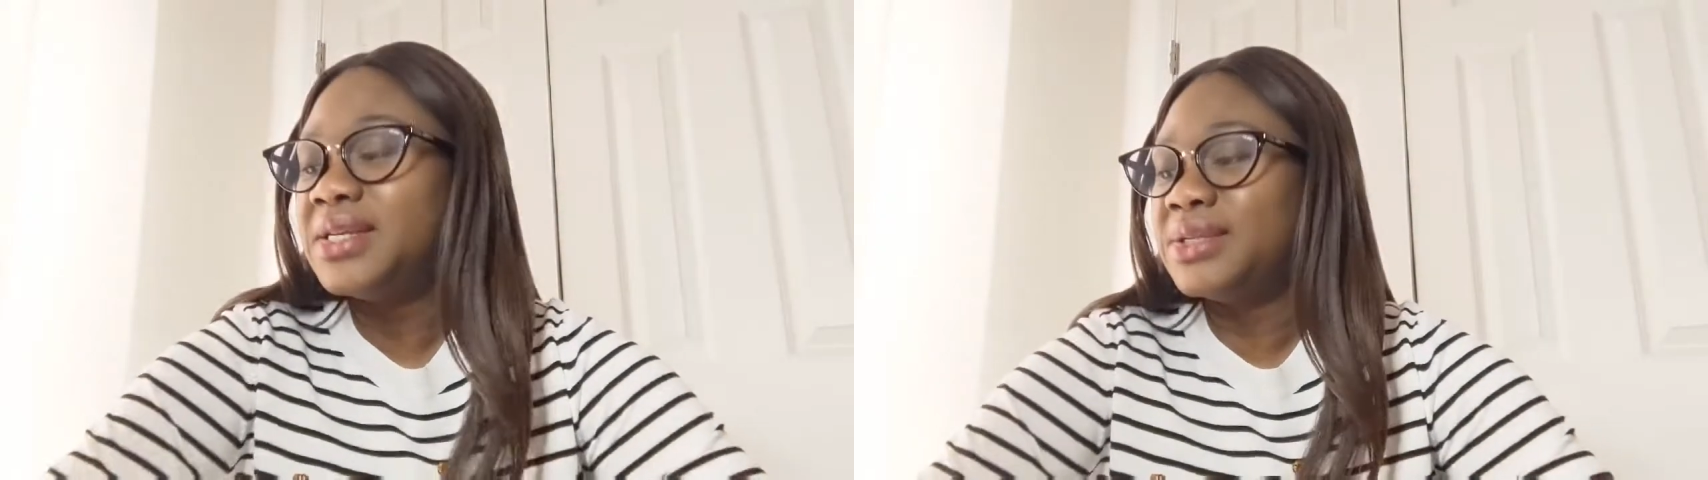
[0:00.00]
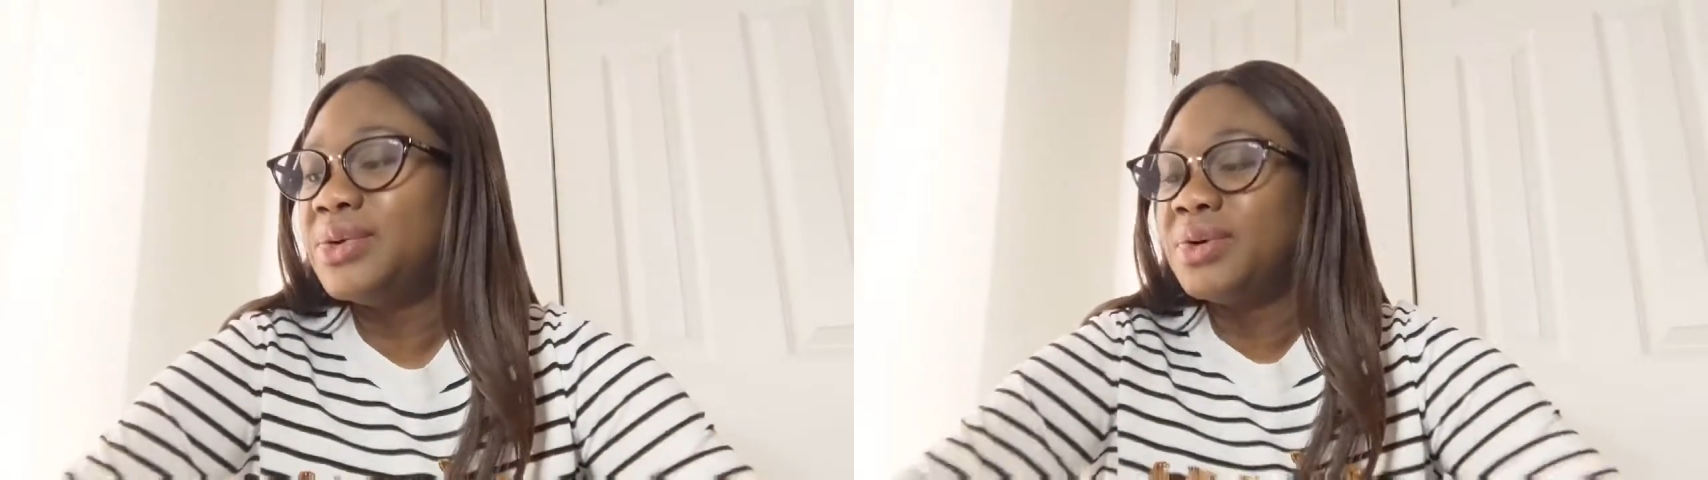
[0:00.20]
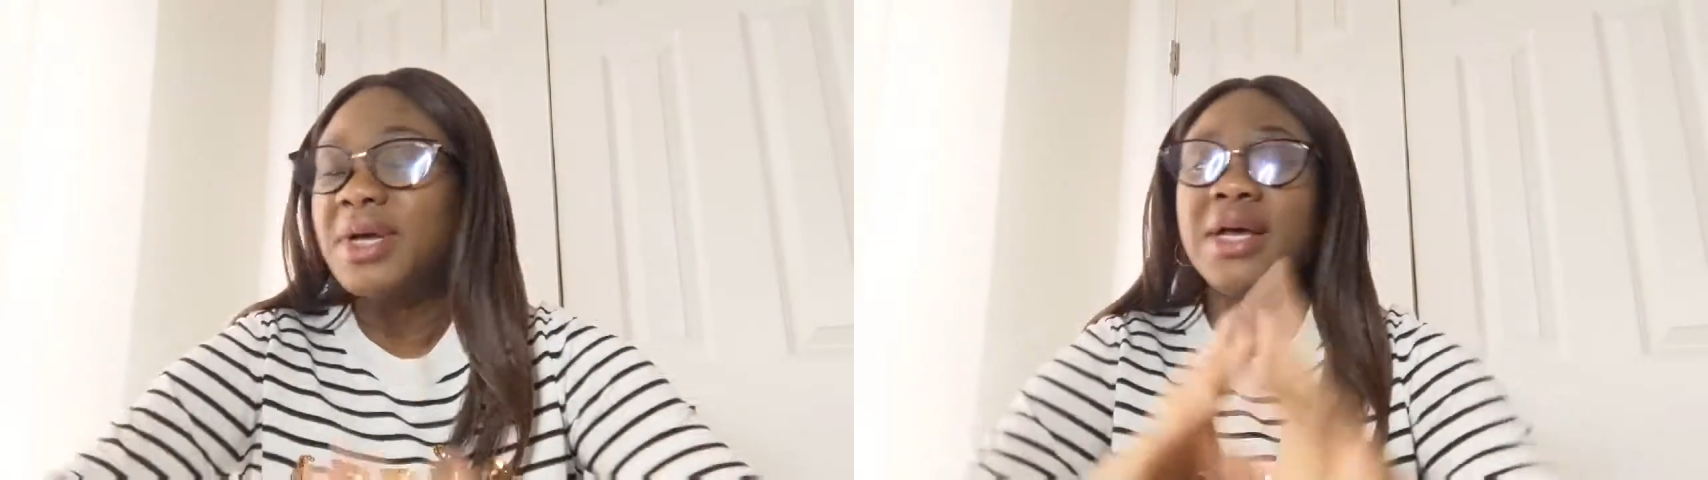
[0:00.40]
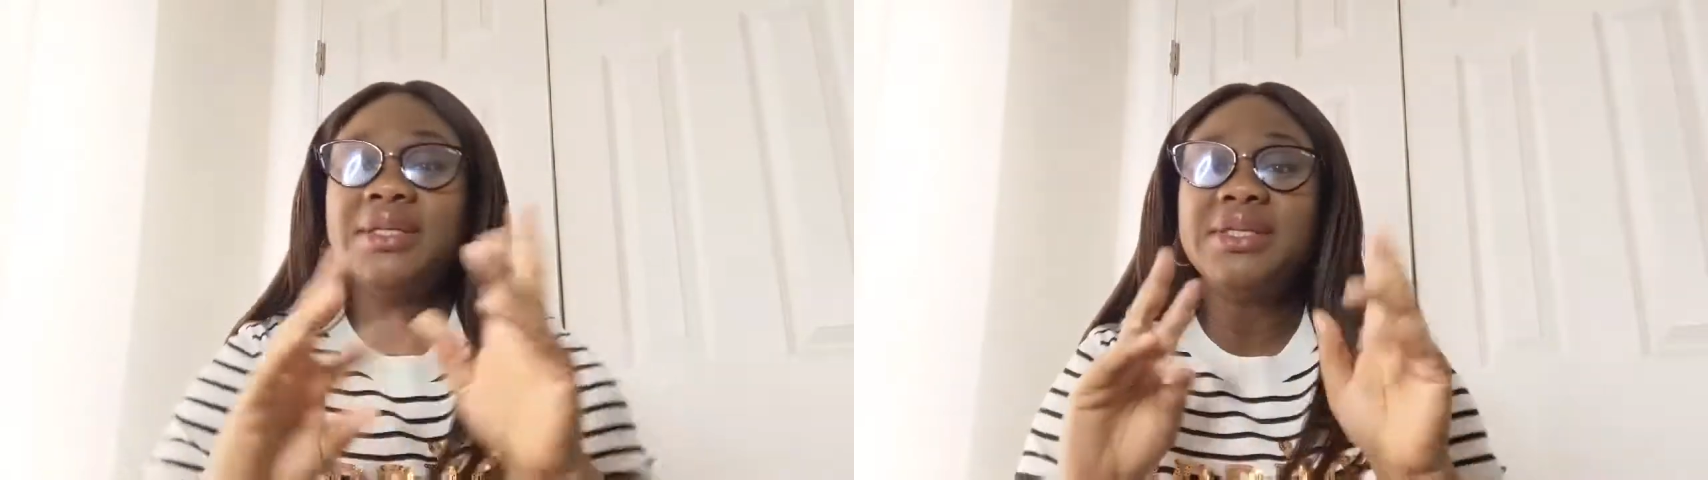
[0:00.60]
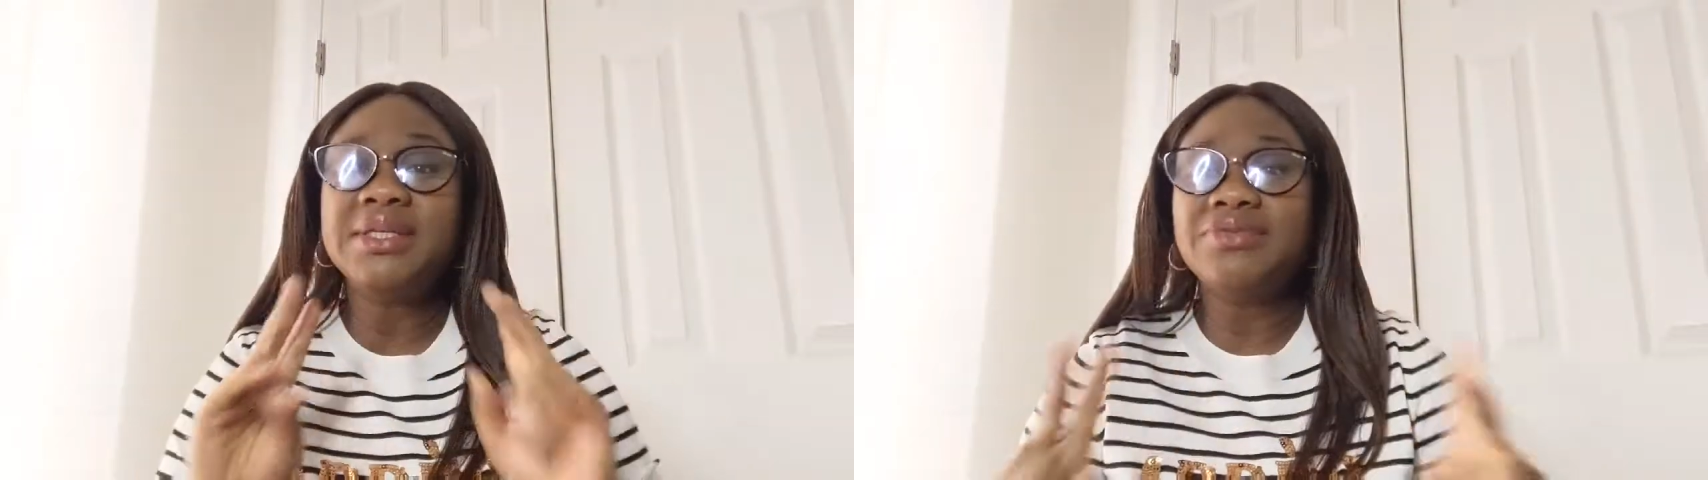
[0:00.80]
so
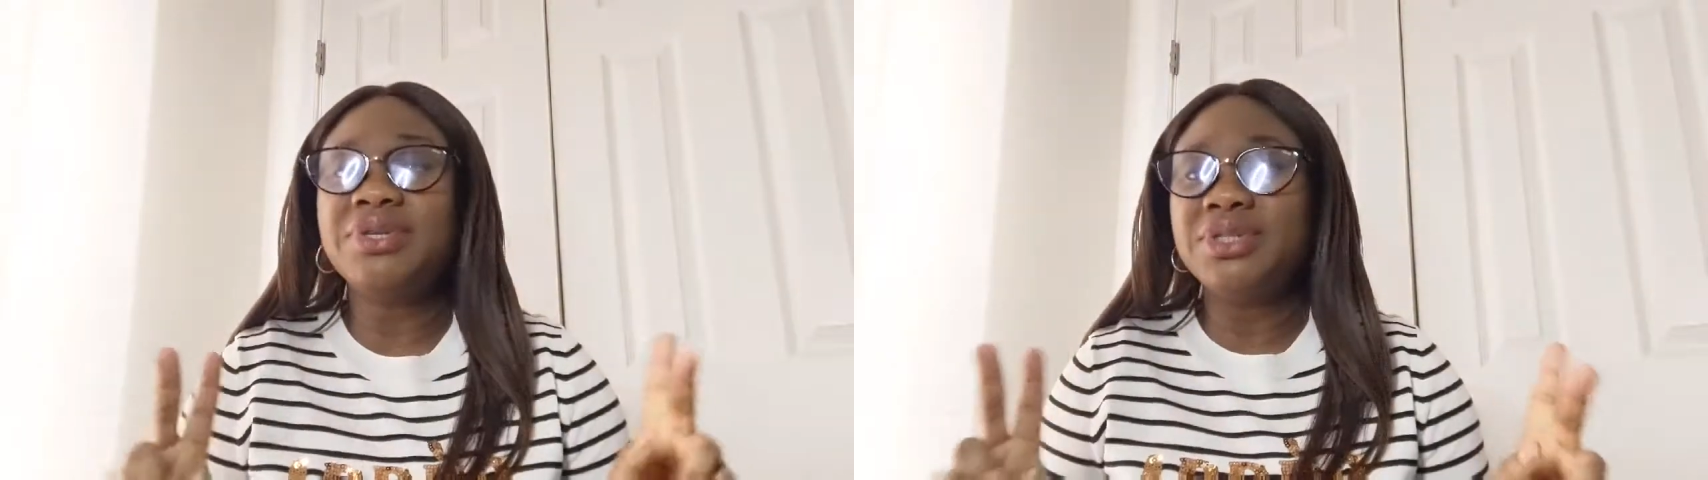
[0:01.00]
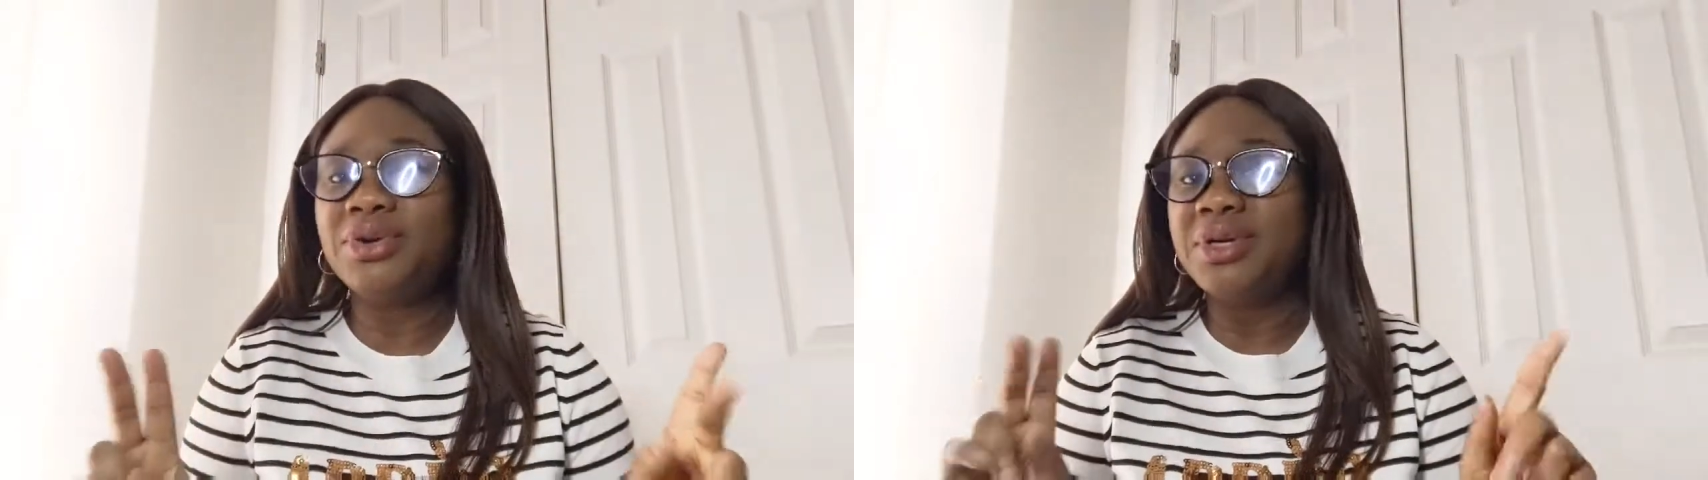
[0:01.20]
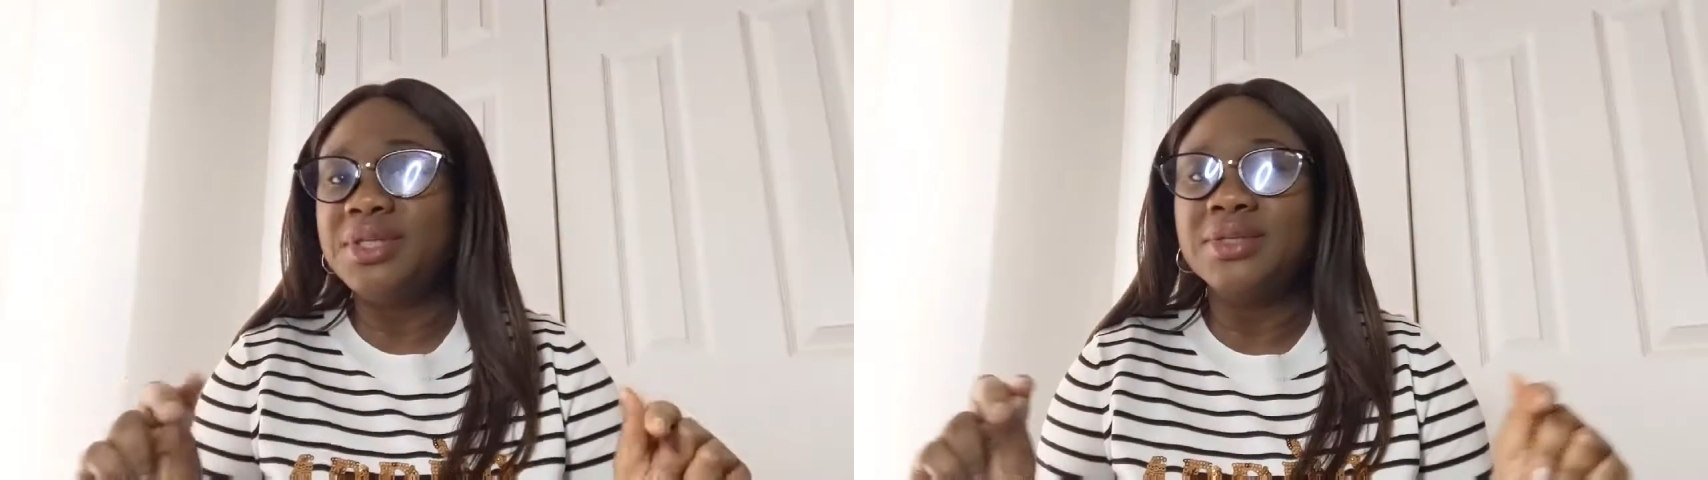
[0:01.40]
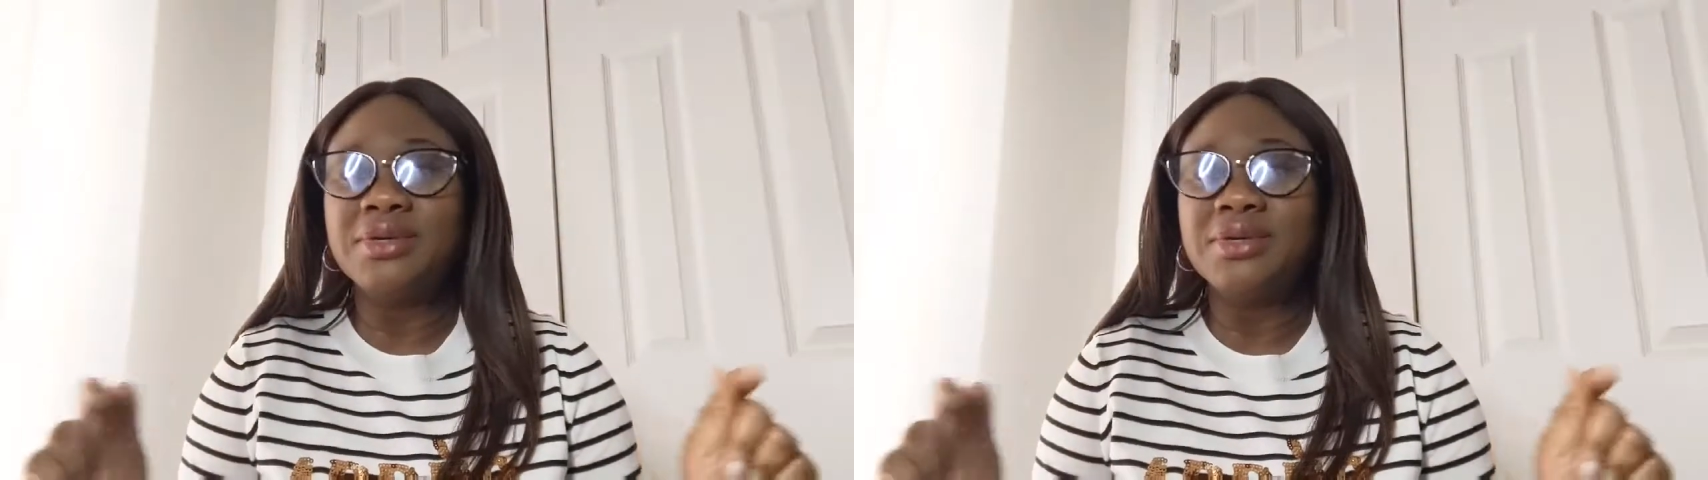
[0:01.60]
this video is